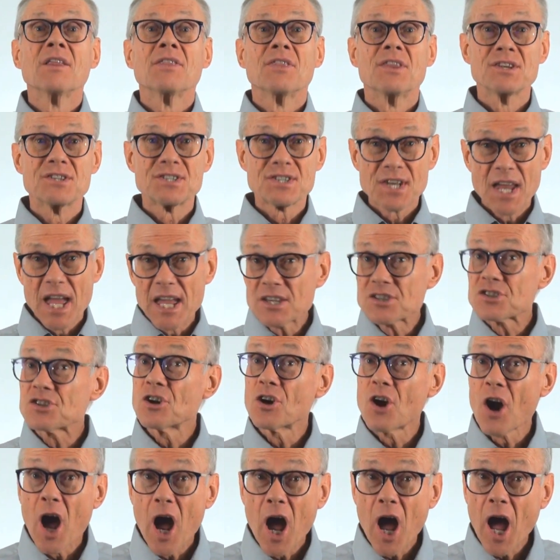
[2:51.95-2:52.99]
The stakes
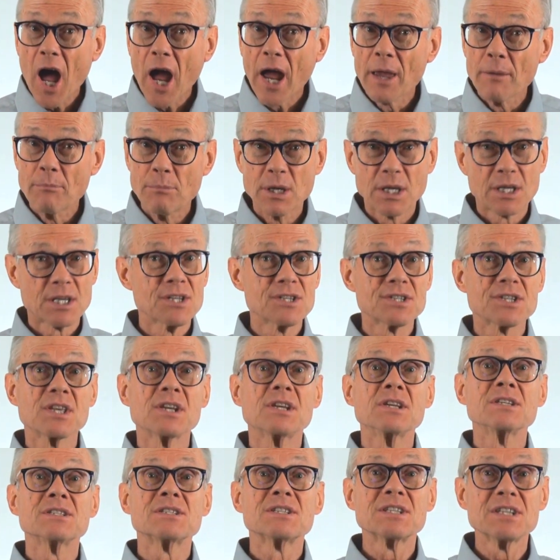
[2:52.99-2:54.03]
are high because the
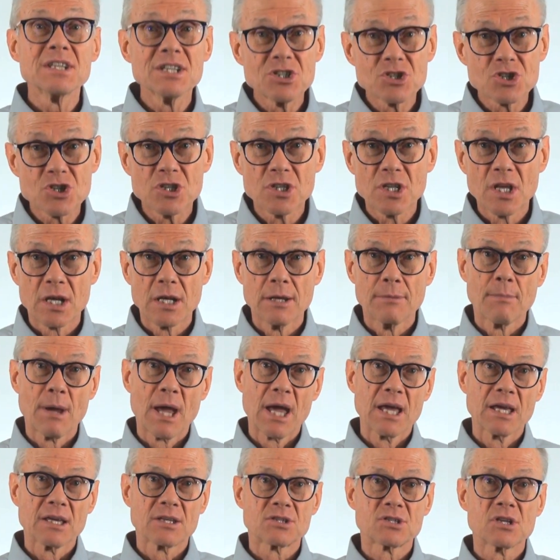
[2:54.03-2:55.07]
decision that he
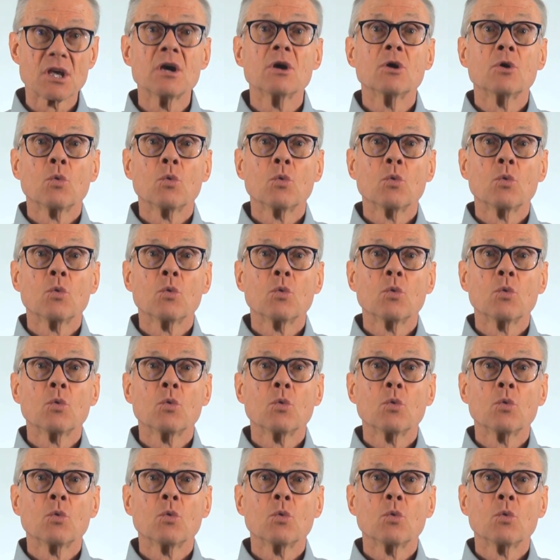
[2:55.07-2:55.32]
makes